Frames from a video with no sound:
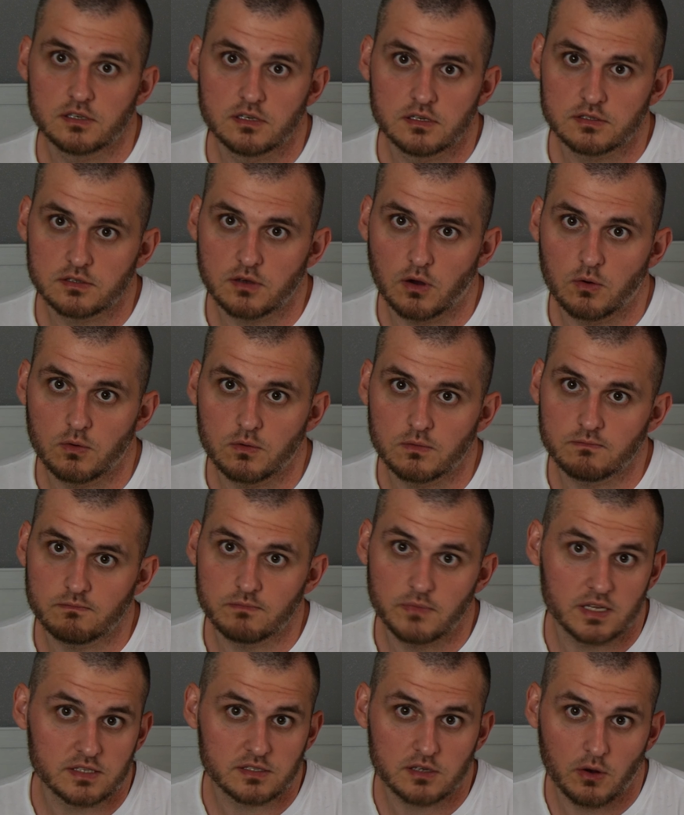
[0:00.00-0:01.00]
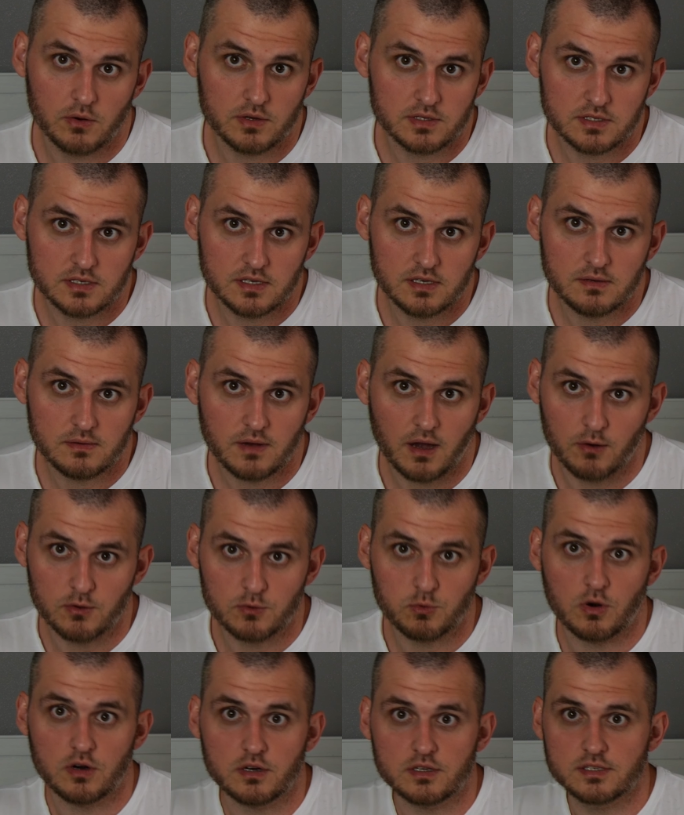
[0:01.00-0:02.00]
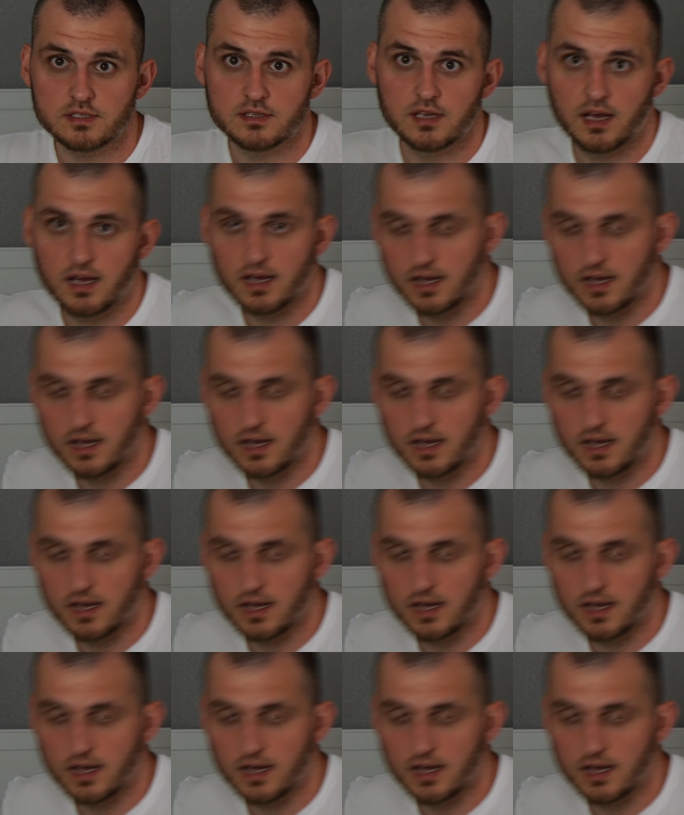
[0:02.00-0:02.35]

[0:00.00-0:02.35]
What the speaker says: So let's go and see how it works.